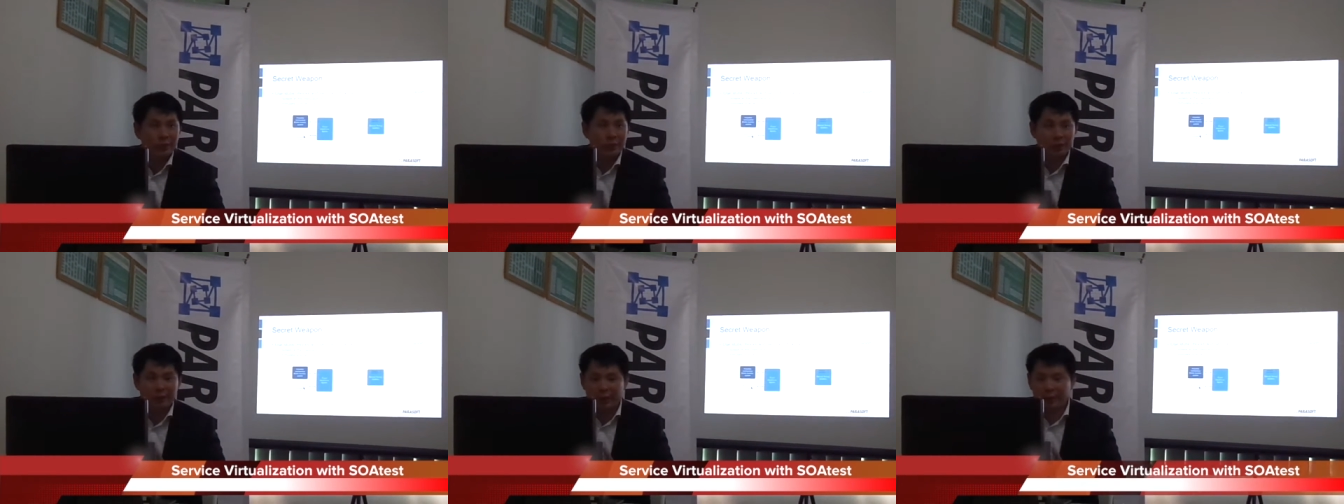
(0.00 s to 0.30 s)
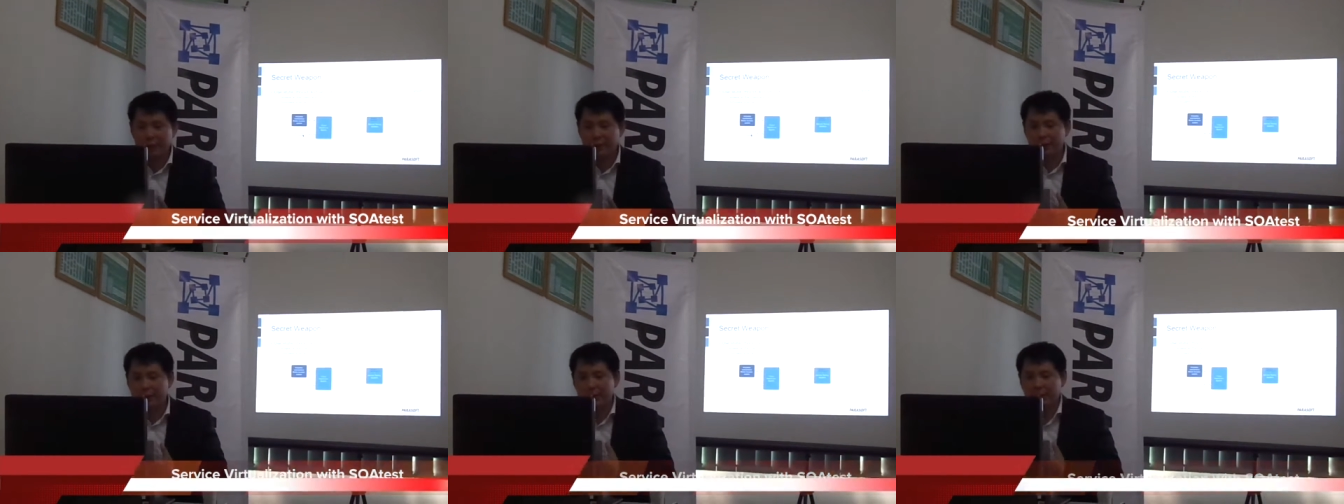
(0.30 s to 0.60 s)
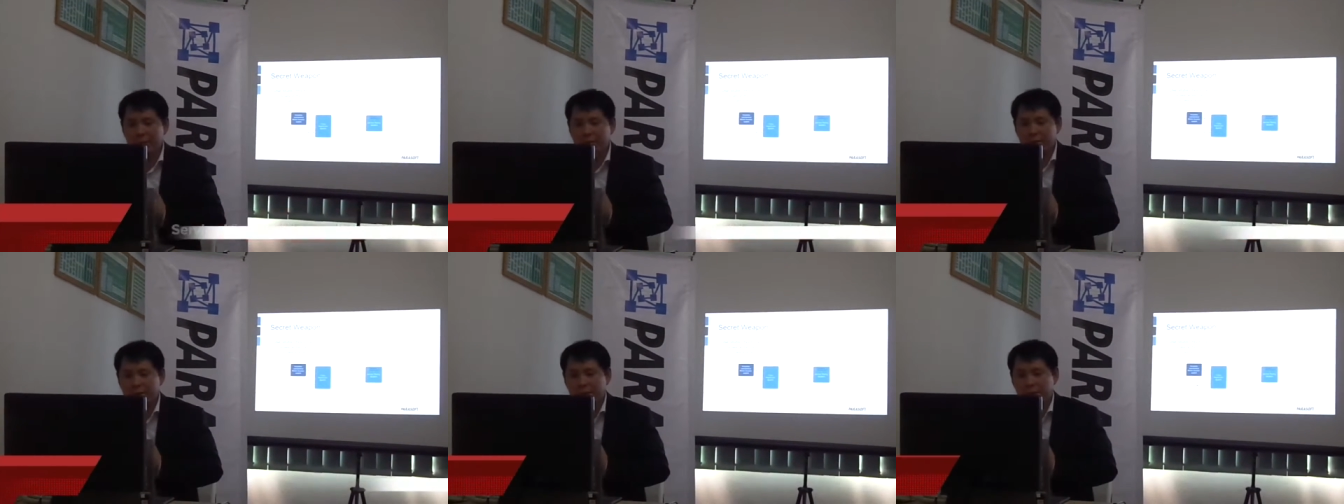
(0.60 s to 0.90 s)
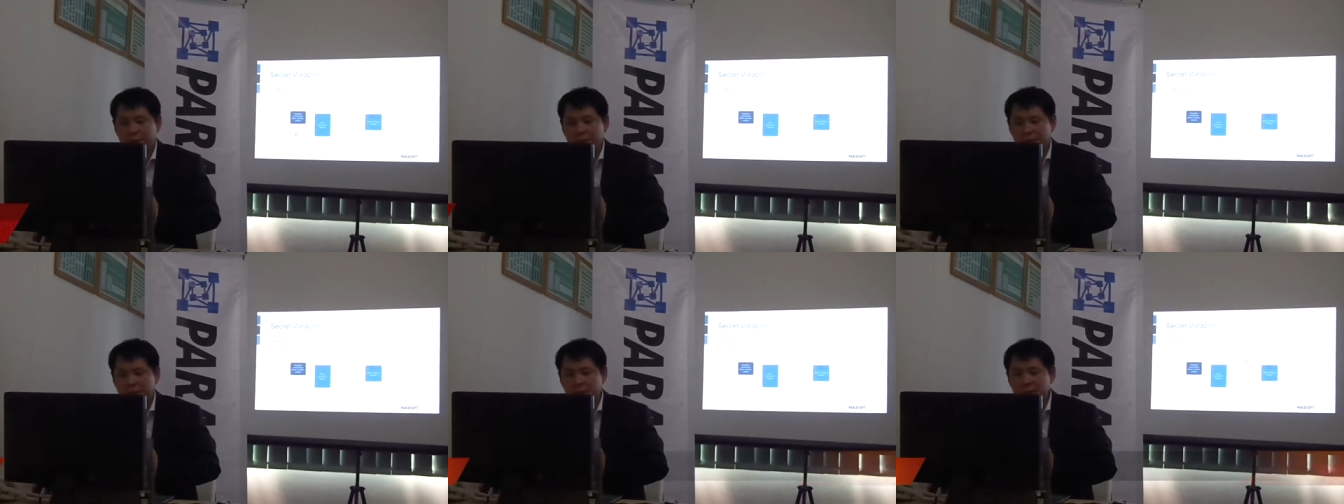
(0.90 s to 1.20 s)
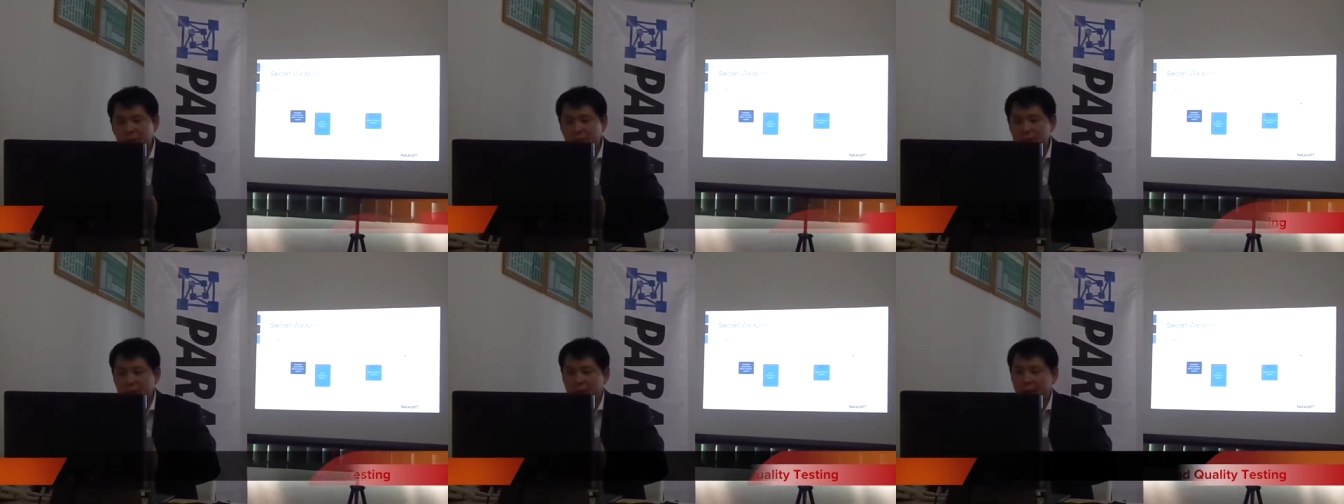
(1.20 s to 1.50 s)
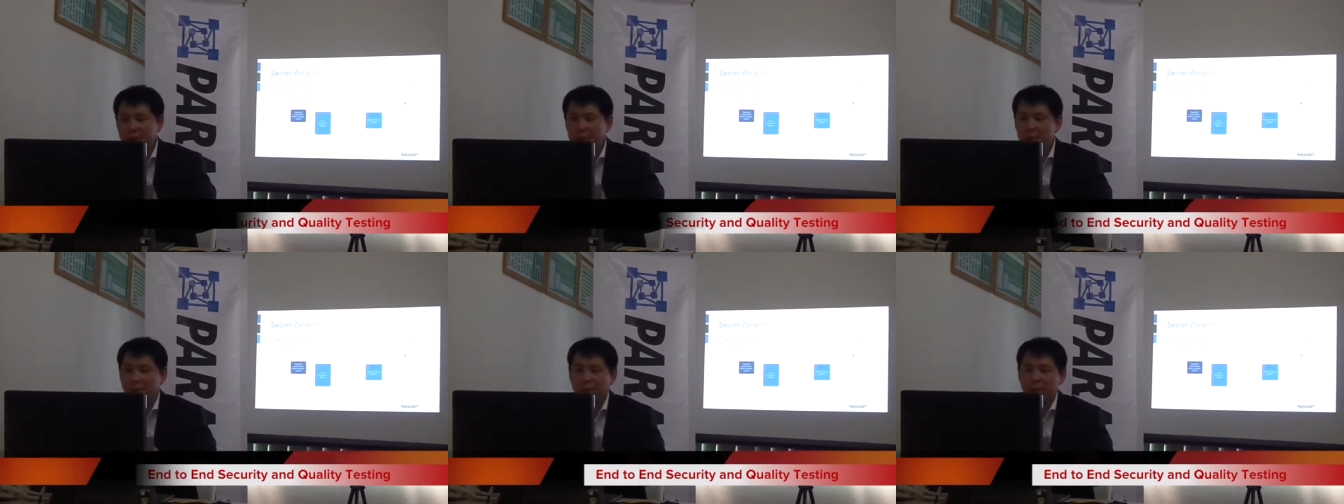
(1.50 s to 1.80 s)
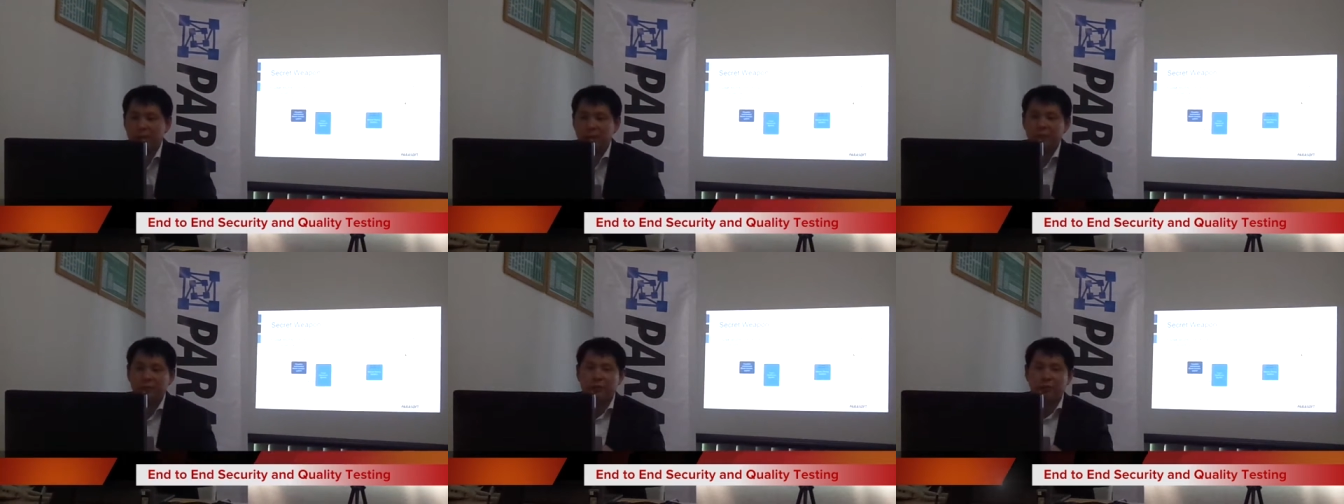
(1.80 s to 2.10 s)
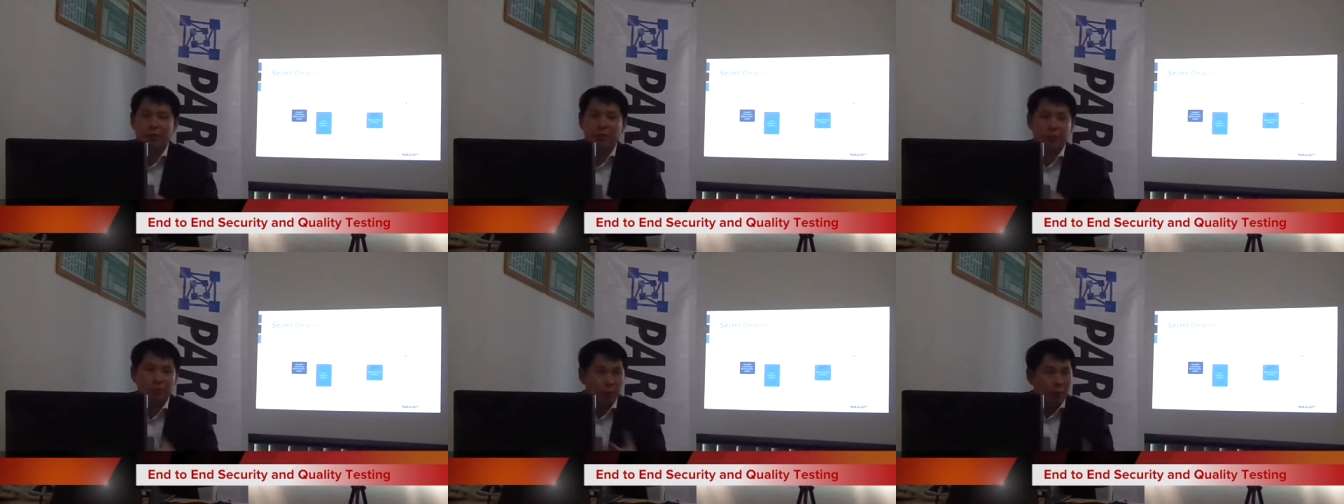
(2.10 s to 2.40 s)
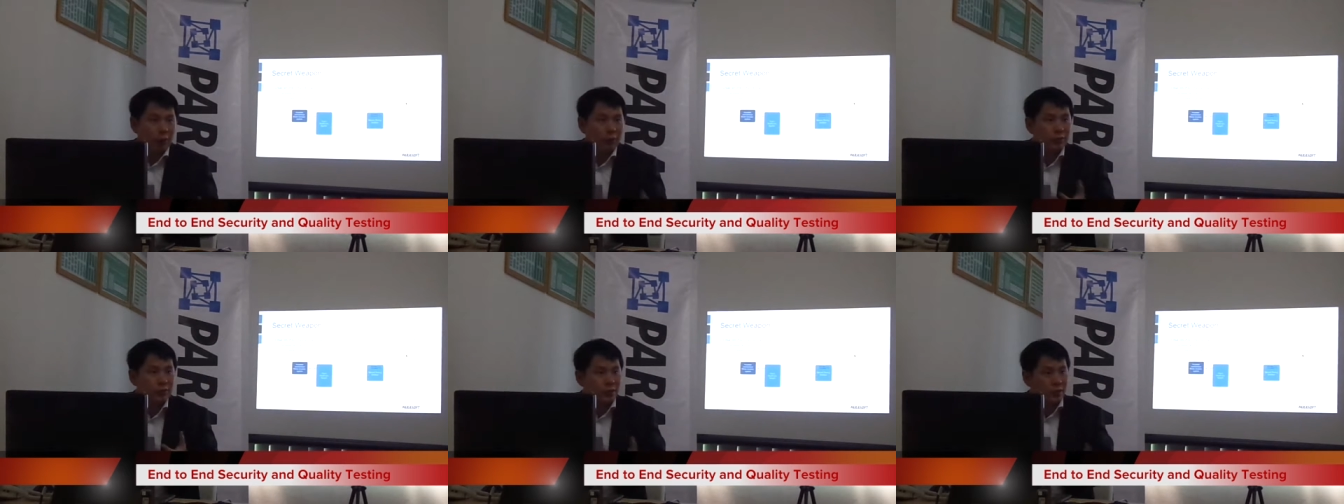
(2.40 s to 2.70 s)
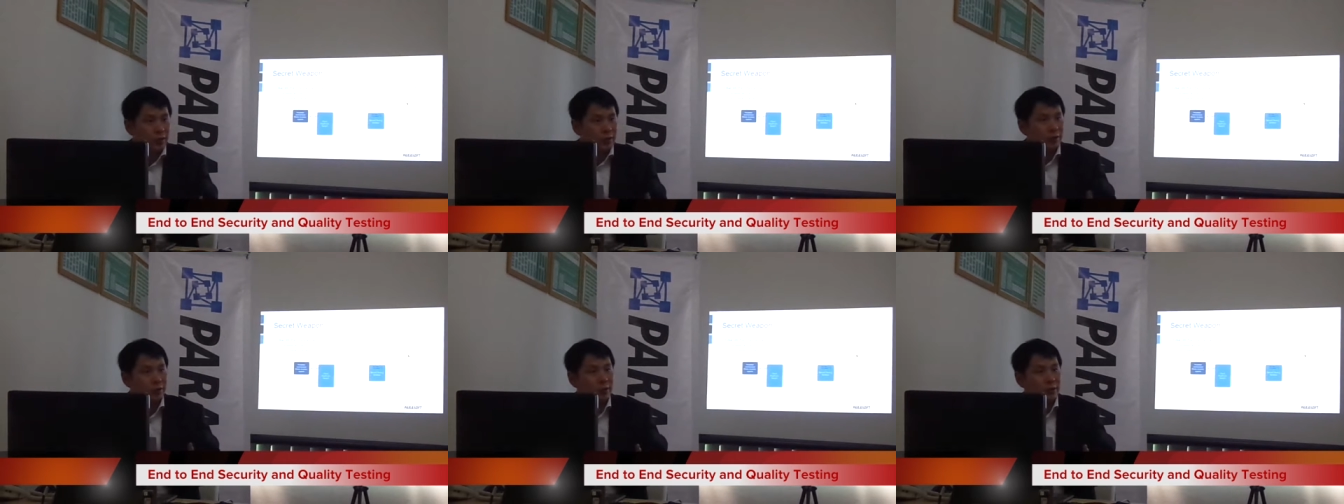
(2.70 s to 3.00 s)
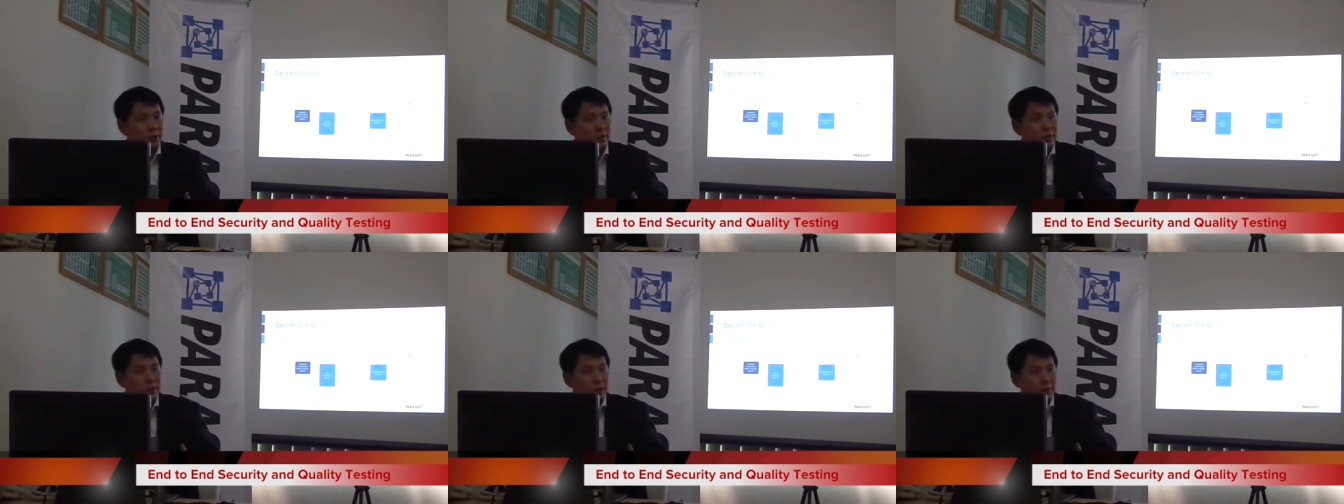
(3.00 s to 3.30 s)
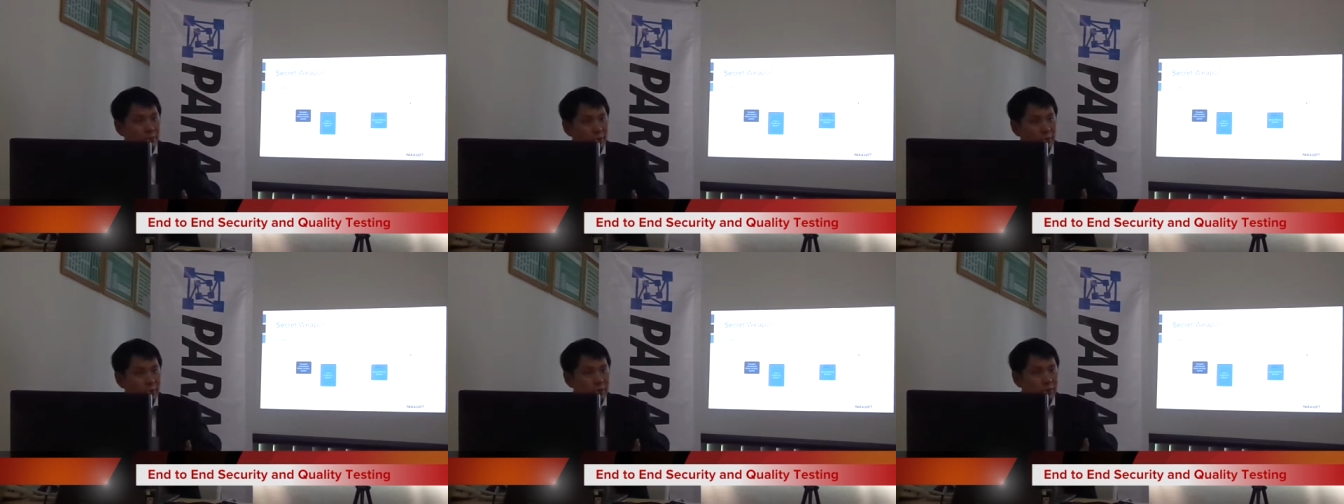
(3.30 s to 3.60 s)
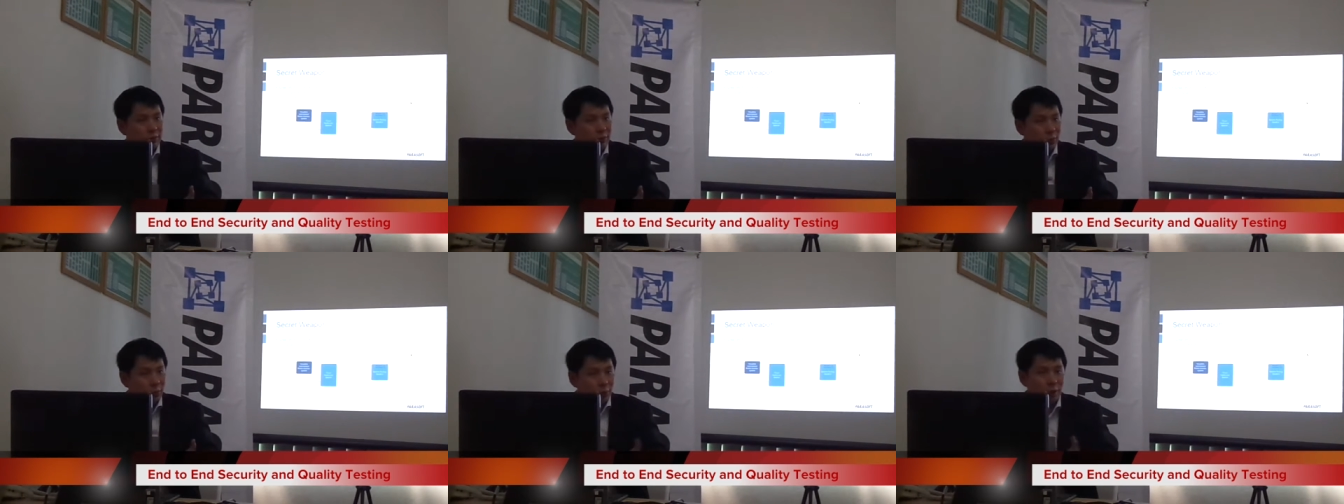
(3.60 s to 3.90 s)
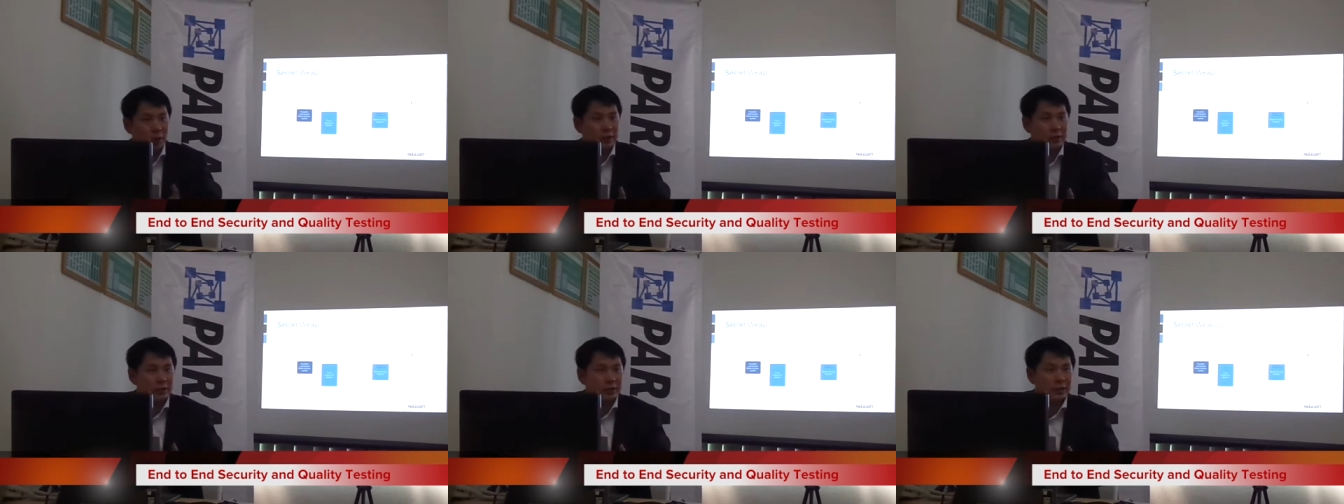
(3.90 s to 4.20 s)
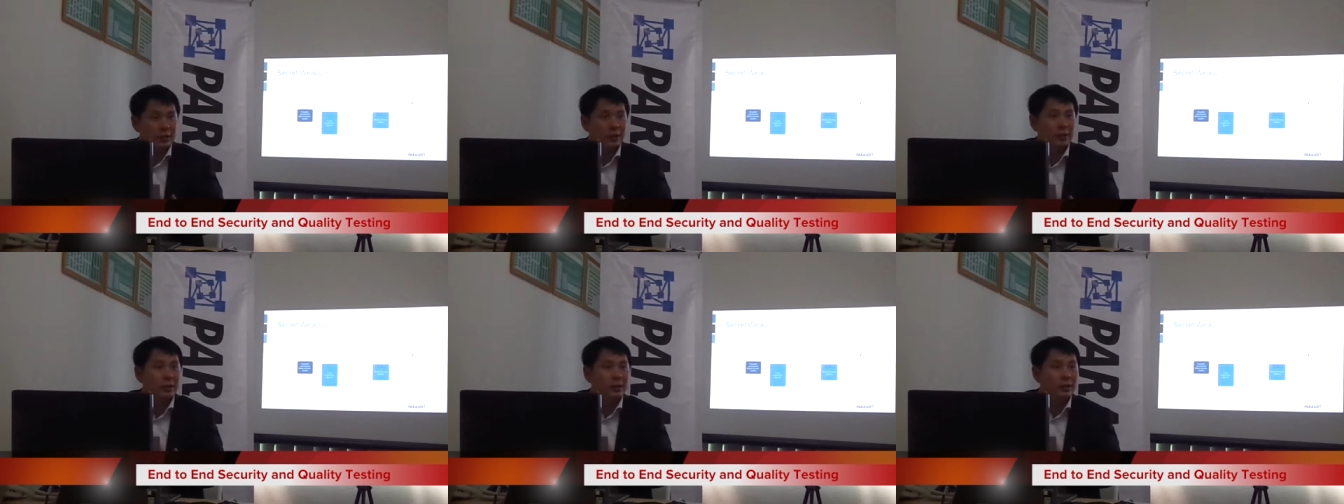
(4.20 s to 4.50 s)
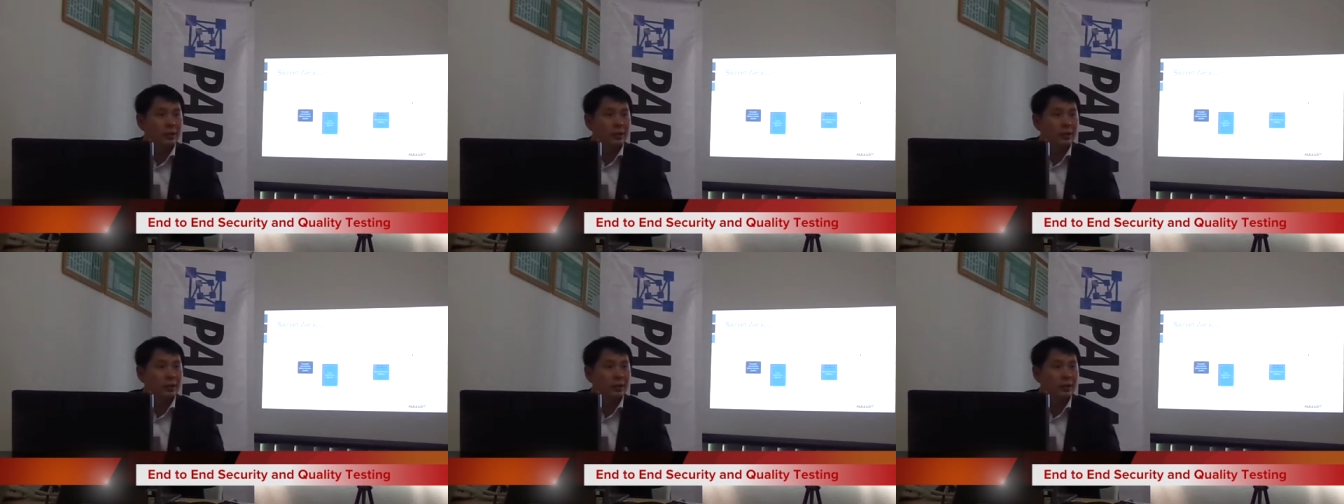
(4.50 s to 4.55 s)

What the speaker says: Okay. So this is very important for both security and both quality.